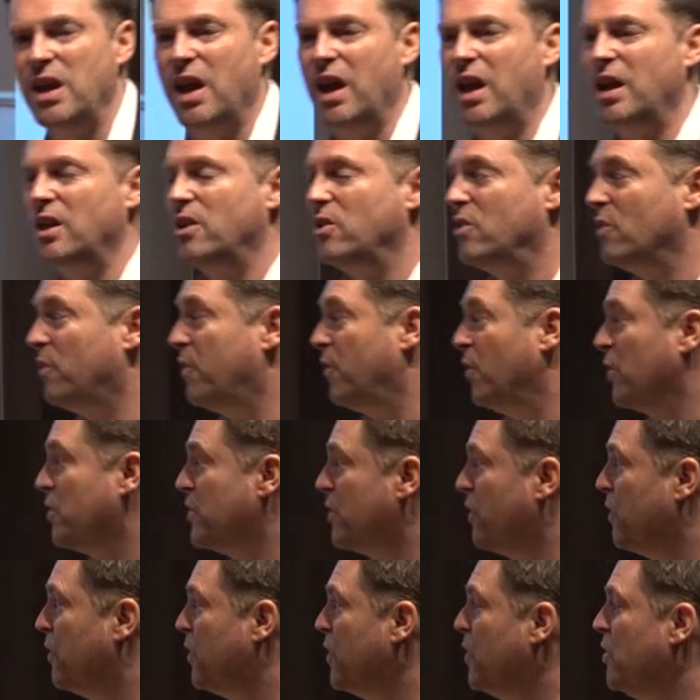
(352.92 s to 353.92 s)
the end of
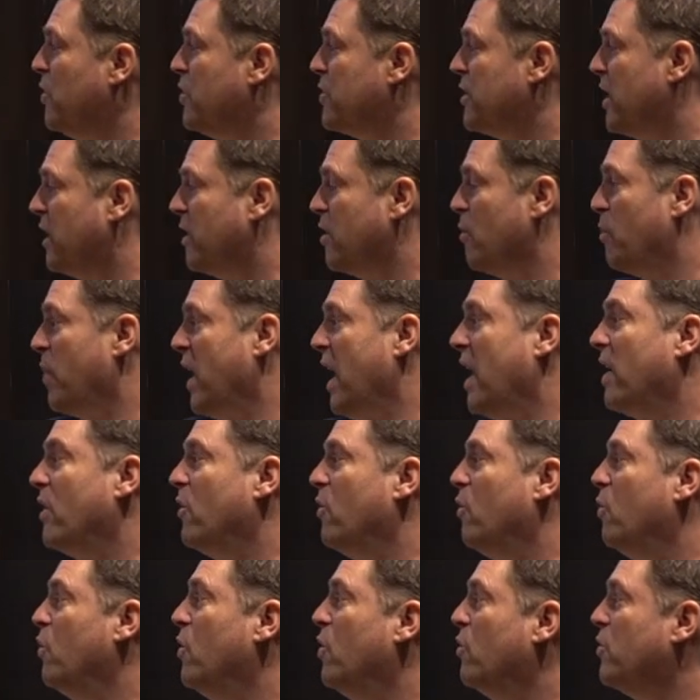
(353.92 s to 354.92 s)
fossil fuels, and the
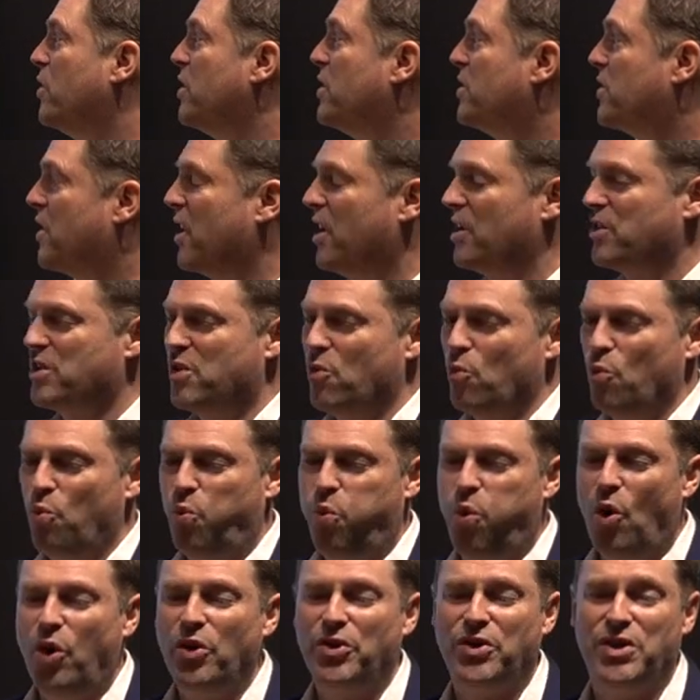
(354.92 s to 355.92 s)
panel will discuss
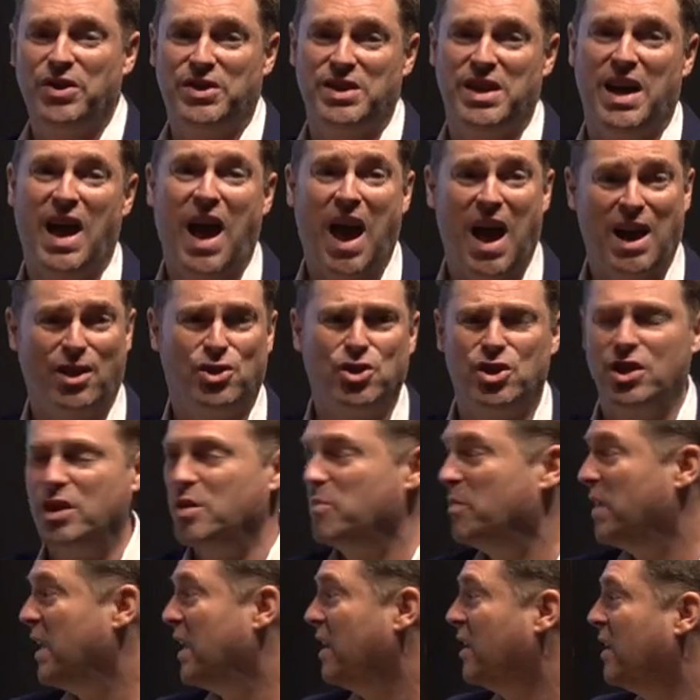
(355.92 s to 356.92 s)
what does it
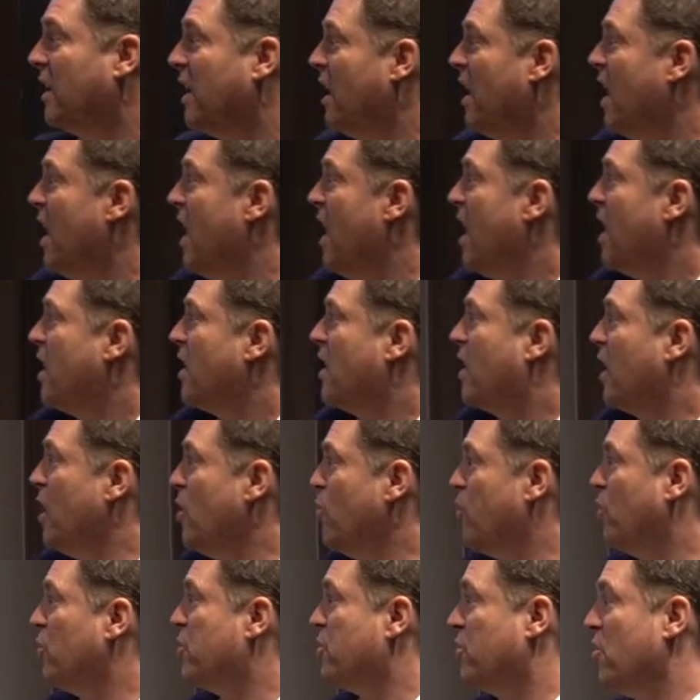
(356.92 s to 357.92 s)
actually mean.
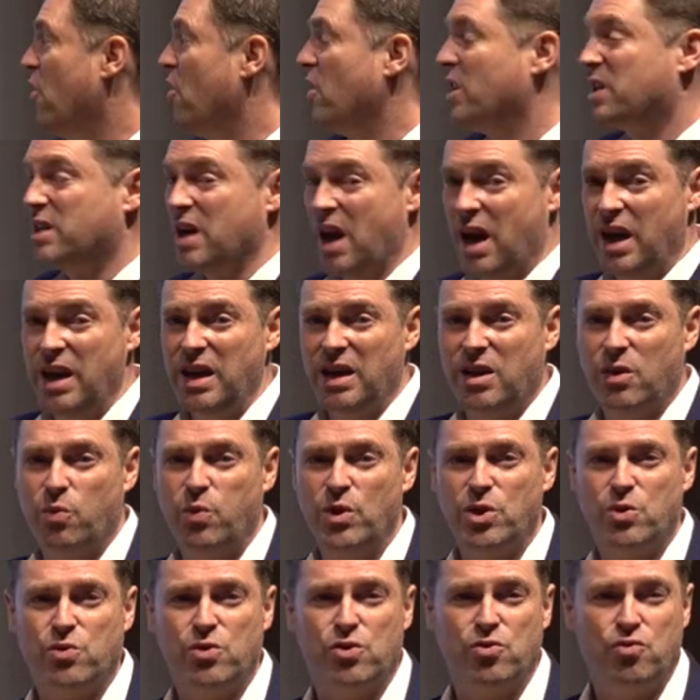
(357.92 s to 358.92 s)
Global stock take,
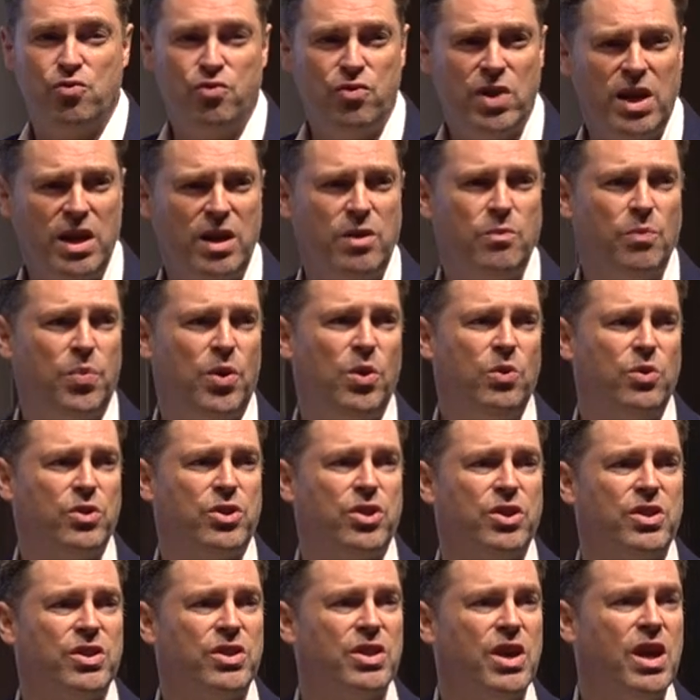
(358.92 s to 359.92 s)
which was really
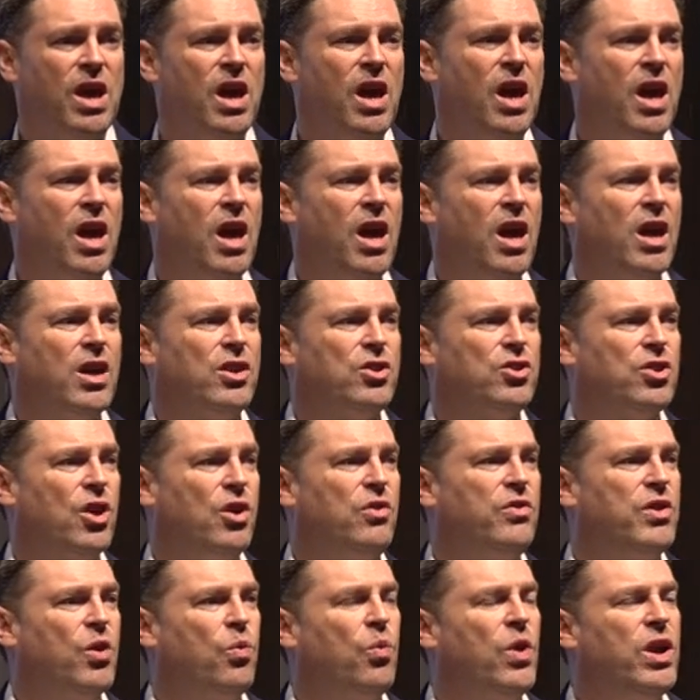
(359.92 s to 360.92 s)
important,
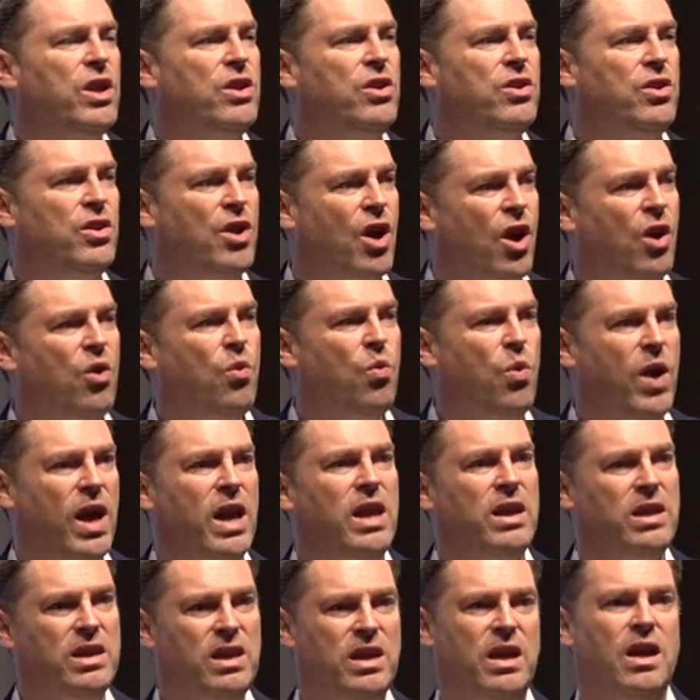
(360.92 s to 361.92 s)
showed that we're
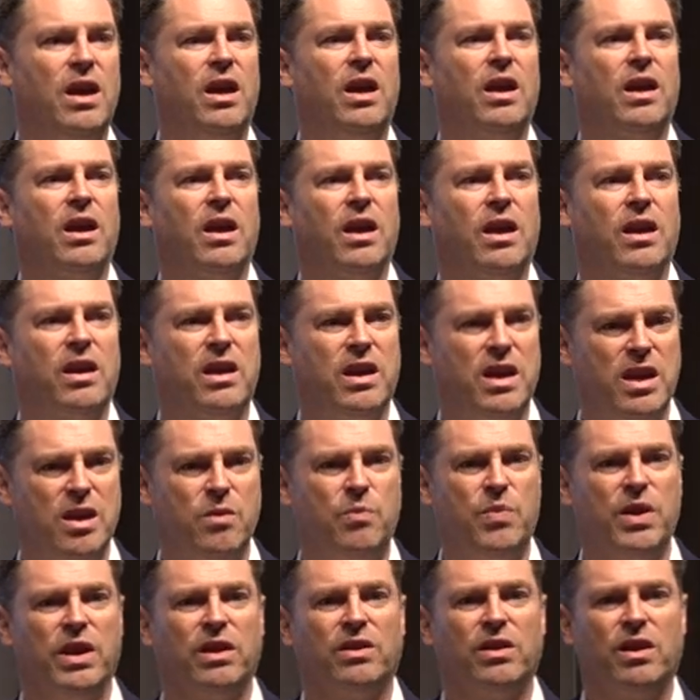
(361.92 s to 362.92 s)
nowhere near
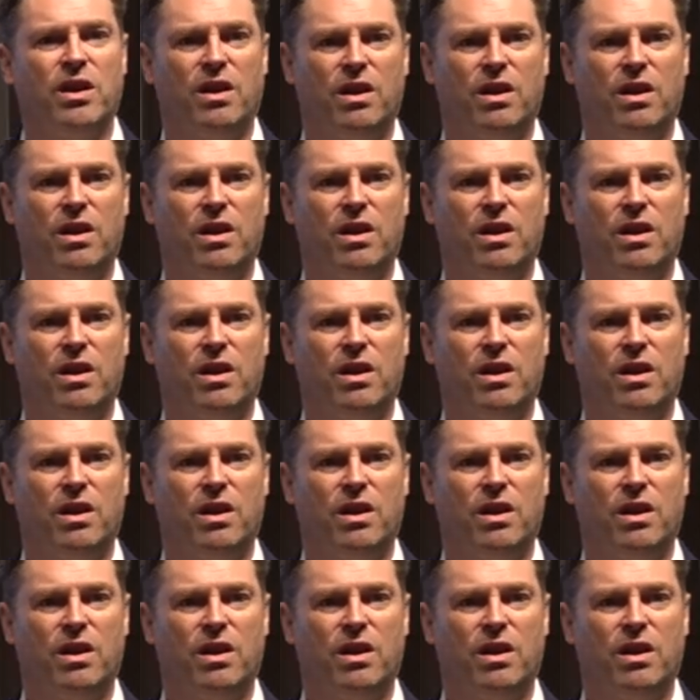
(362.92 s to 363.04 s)
keeping the